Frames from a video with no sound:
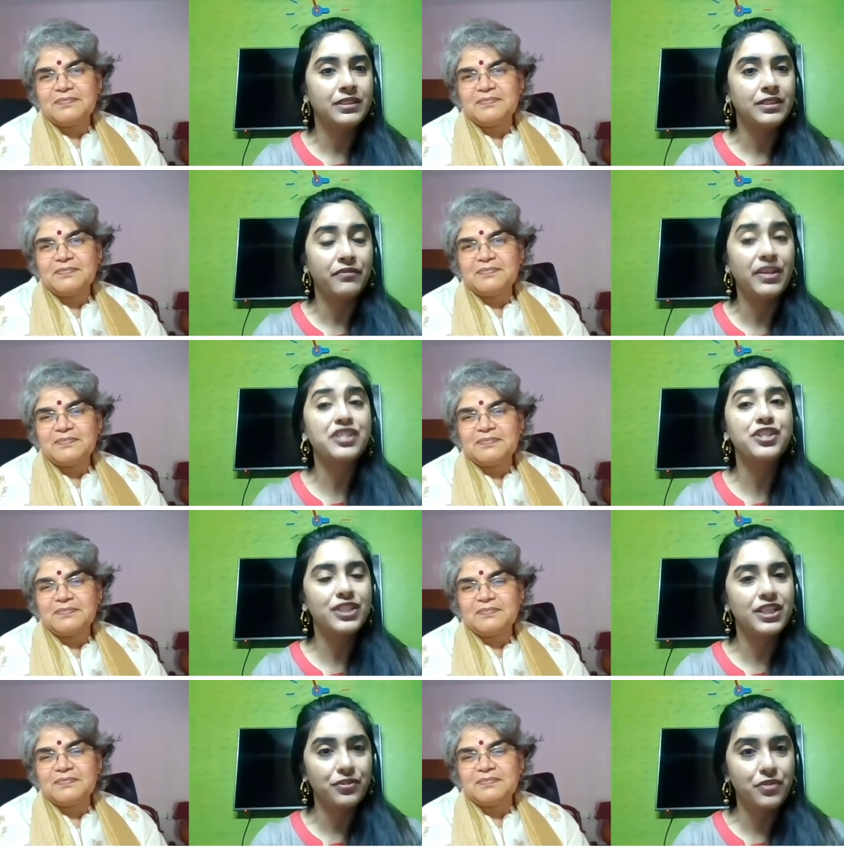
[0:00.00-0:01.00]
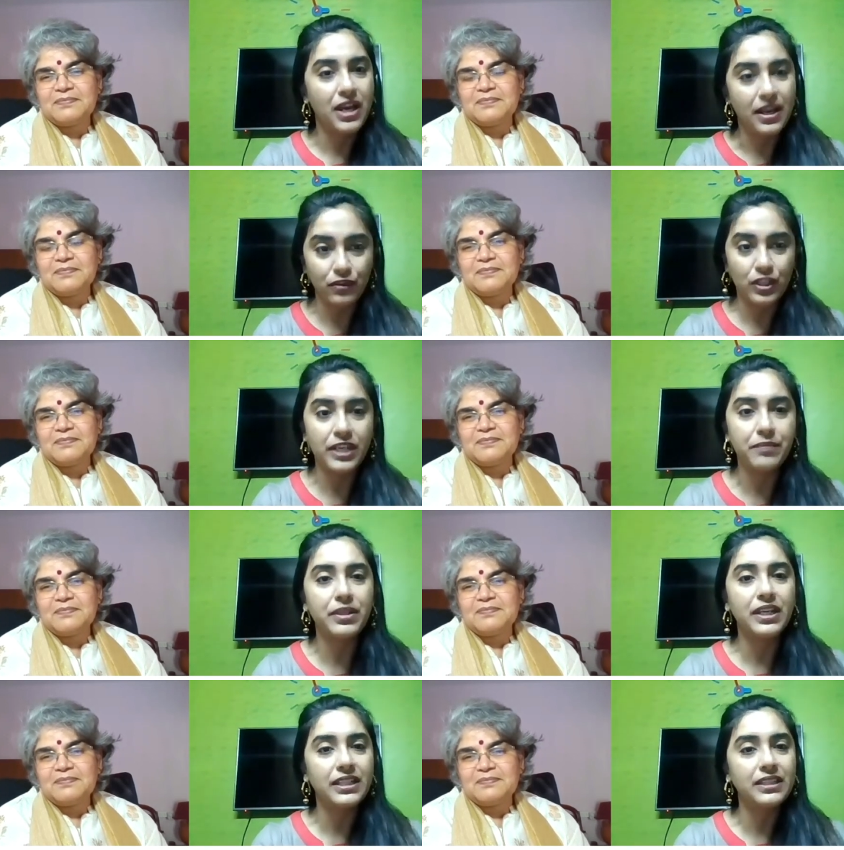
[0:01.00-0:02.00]
Speaker 1: venture that you have, or
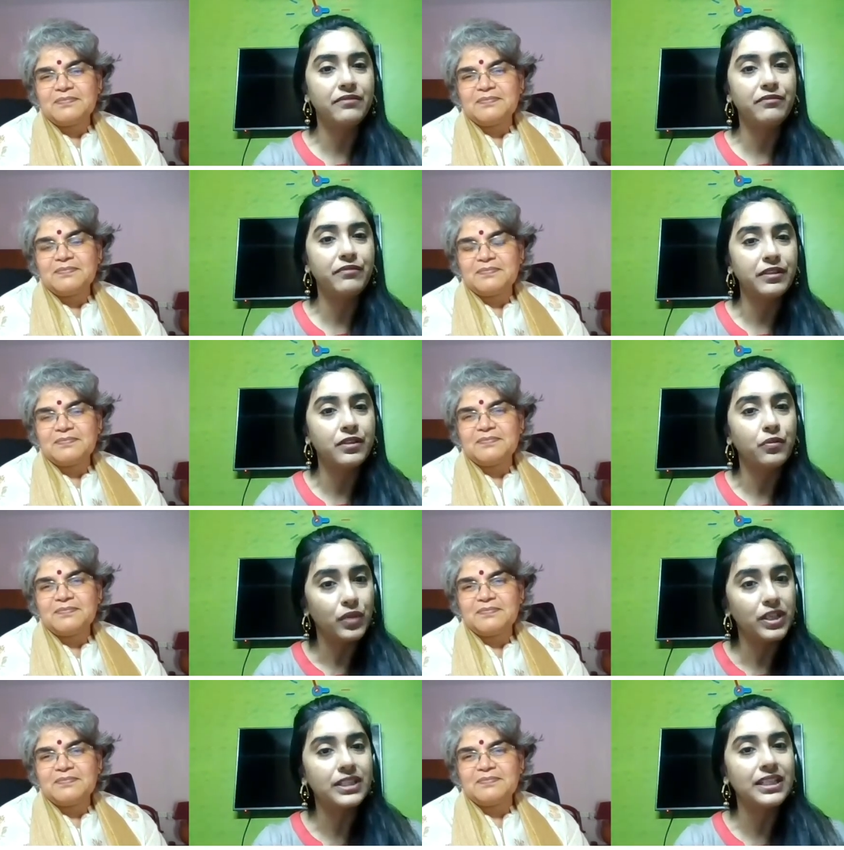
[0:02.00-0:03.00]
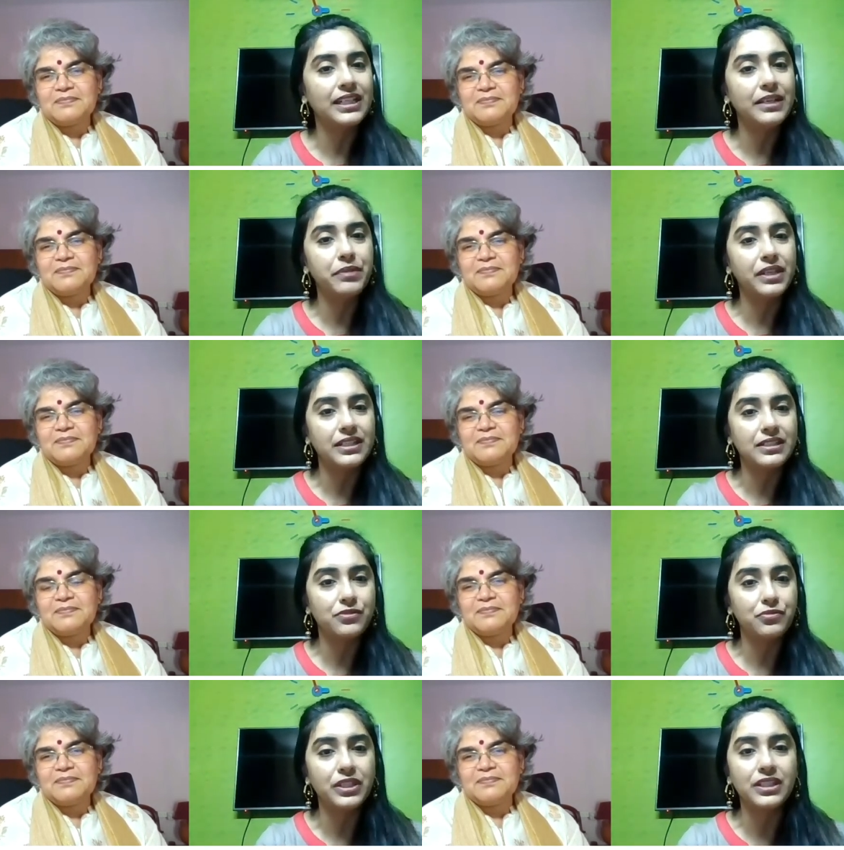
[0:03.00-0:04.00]
LabourNet, the work that LabourNet is
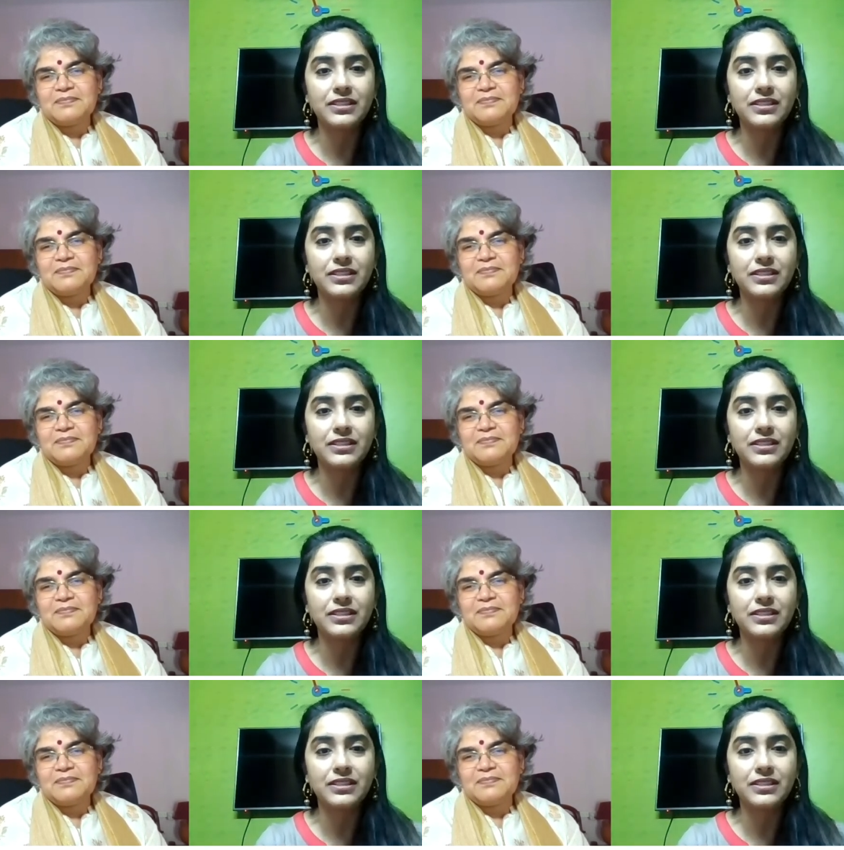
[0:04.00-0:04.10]
doing is